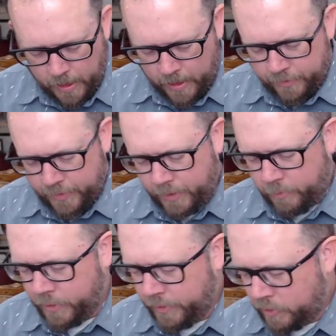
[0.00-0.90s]
I think
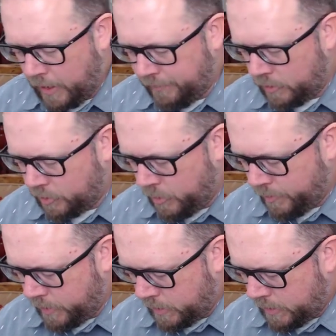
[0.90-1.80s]
one of the traveler's
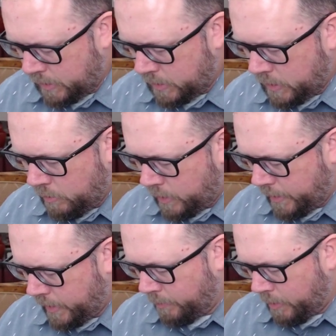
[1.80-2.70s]
notebooks needs to go on
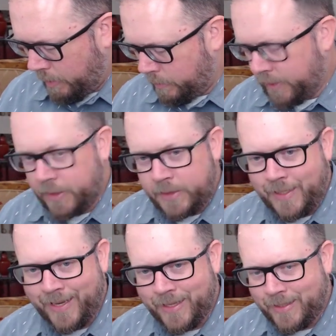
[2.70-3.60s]
there. Probably the
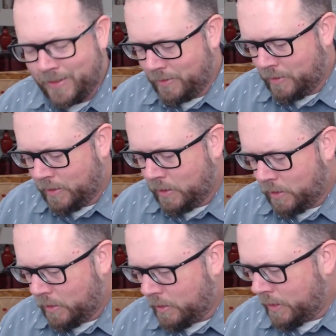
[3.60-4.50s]
ticket.
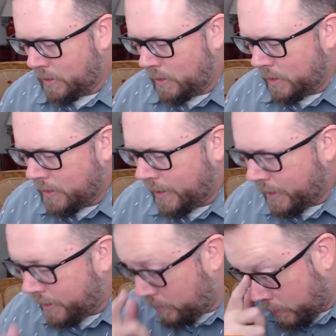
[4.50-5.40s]
That's the
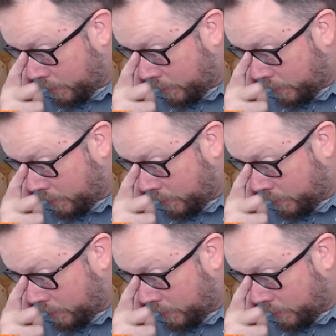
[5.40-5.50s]
ticket.